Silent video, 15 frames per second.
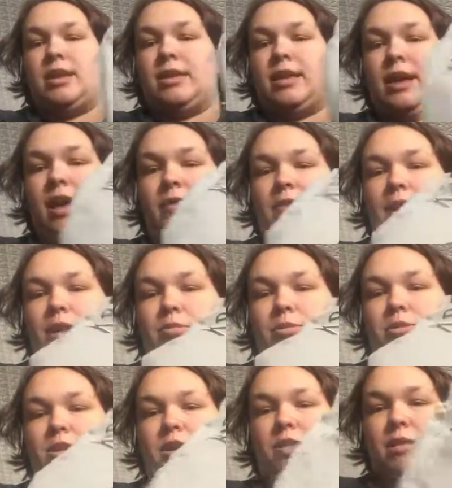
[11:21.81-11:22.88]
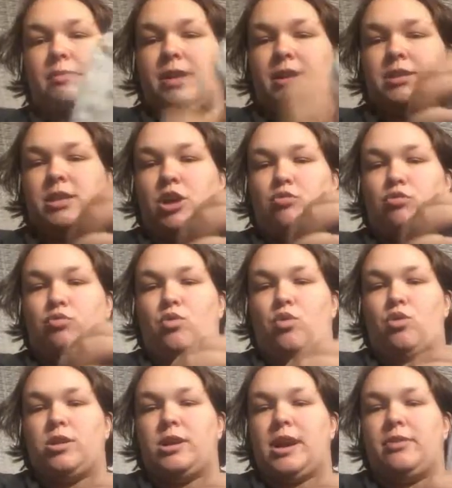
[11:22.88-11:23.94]
that have animals on them that say
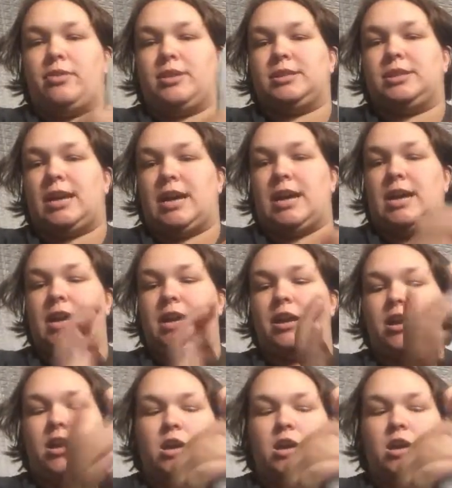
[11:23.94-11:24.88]
Roar down the side.